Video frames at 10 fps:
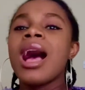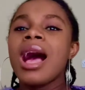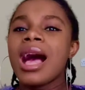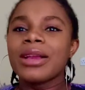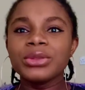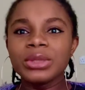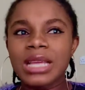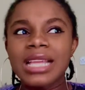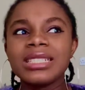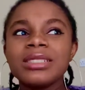I couldn't I
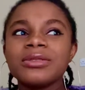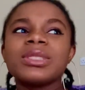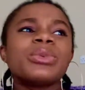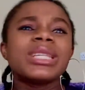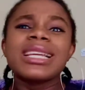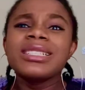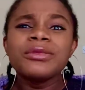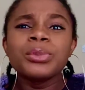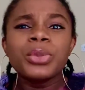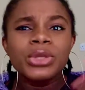didn't I didn't even
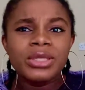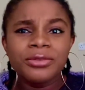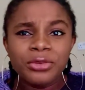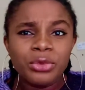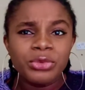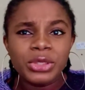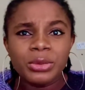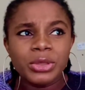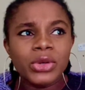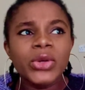post the full video
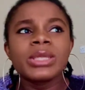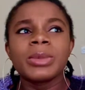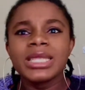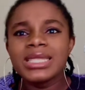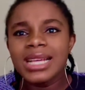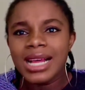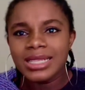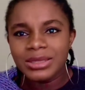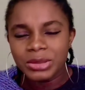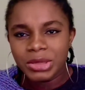because my sister has
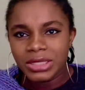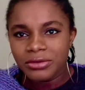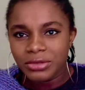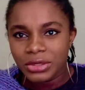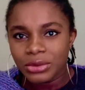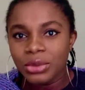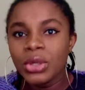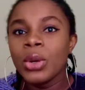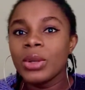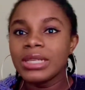the remaining video
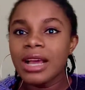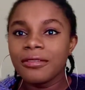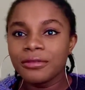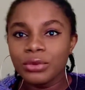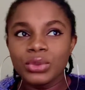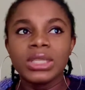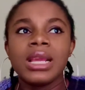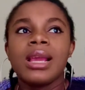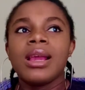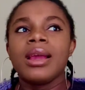on her phone
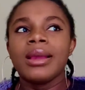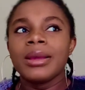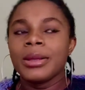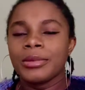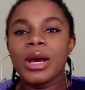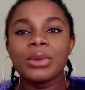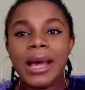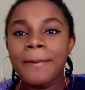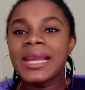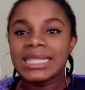but and
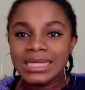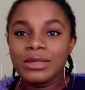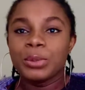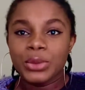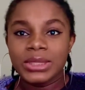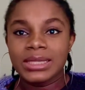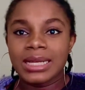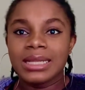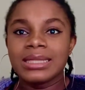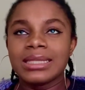my soup was
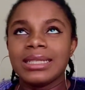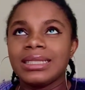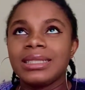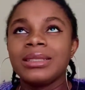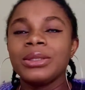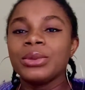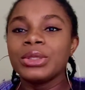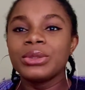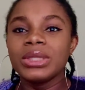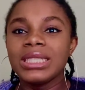that like it was
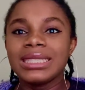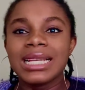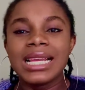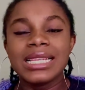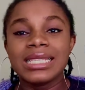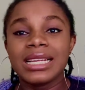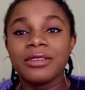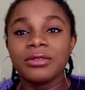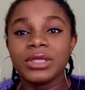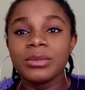really nice like for
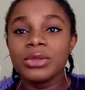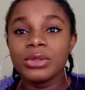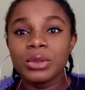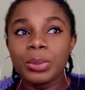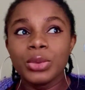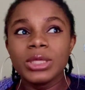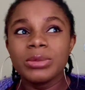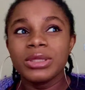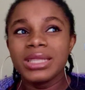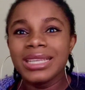them to support me
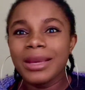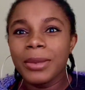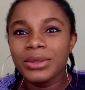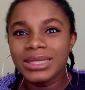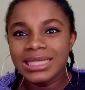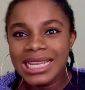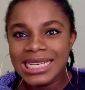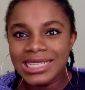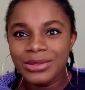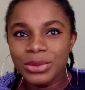think about the thing i need
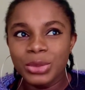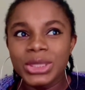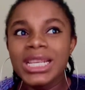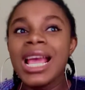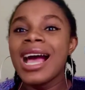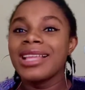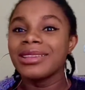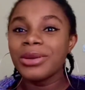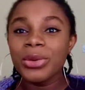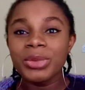so much and they
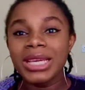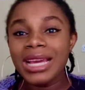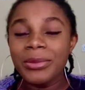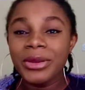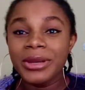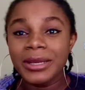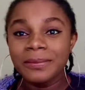got me a camera